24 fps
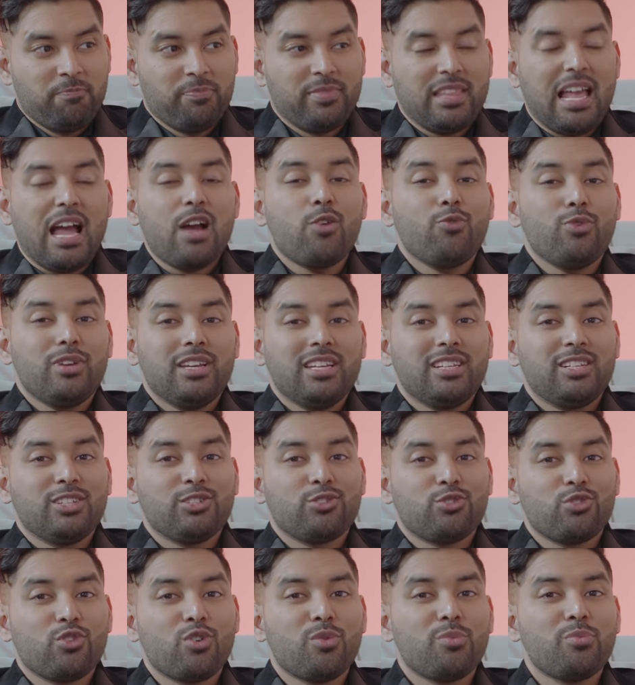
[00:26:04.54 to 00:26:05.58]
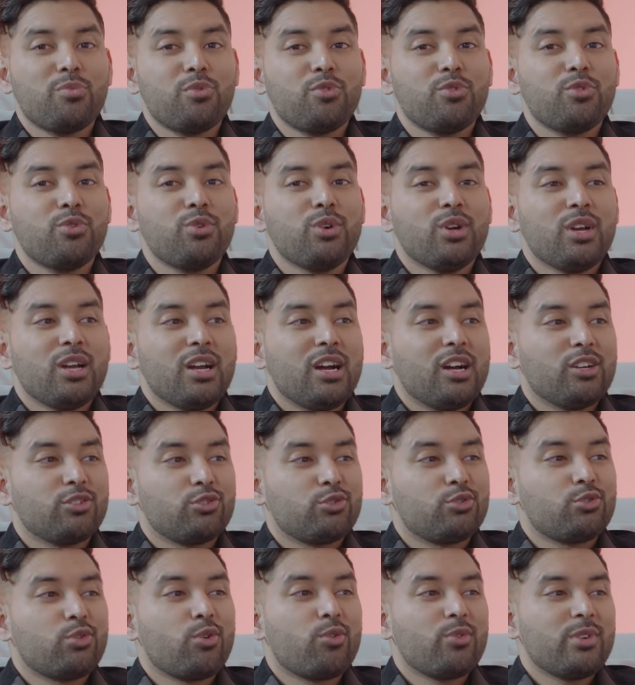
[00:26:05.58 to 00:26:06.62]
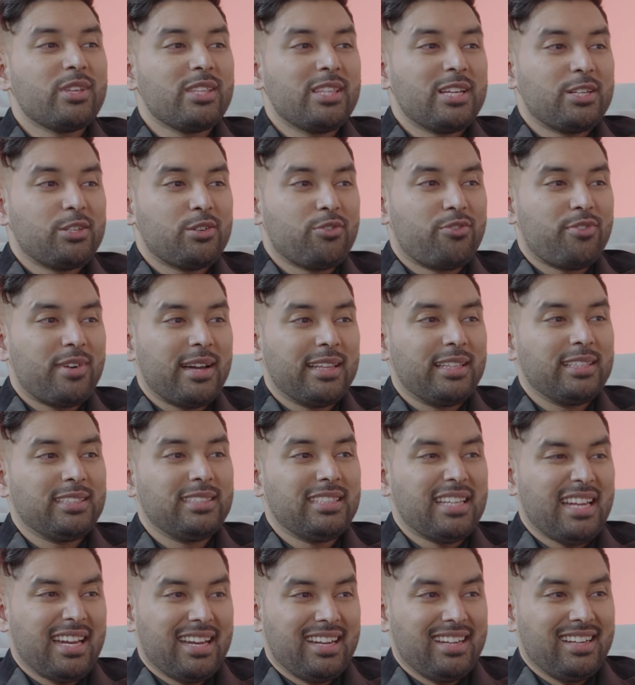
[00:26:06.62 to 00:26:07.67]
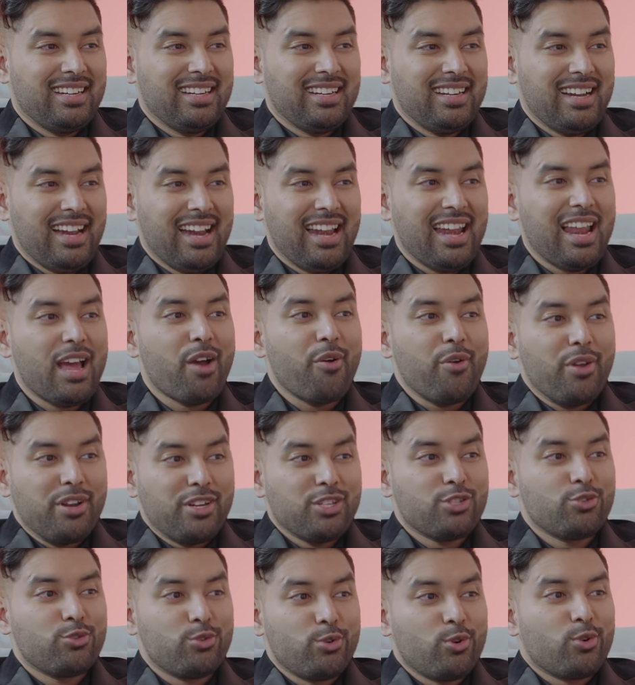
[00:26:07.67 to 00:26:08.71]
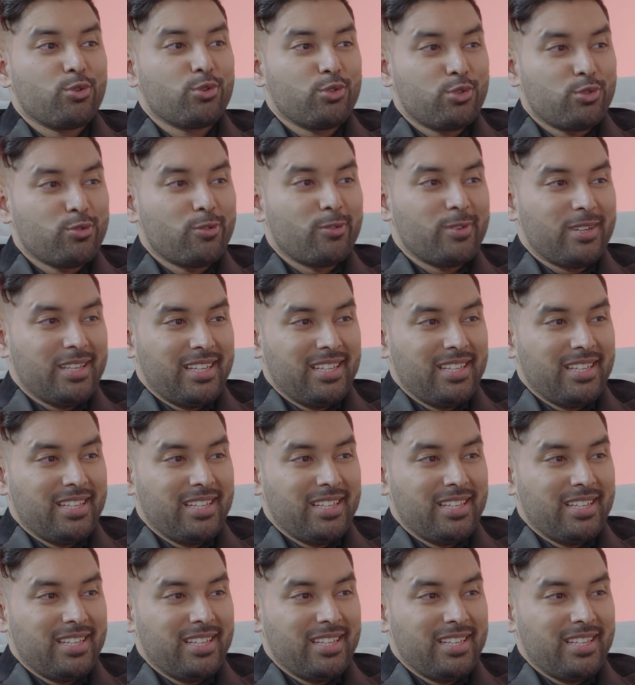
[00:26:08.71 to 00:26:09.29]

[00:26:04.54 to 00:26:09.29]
Now it is no more a story that your father said. Now it is your story.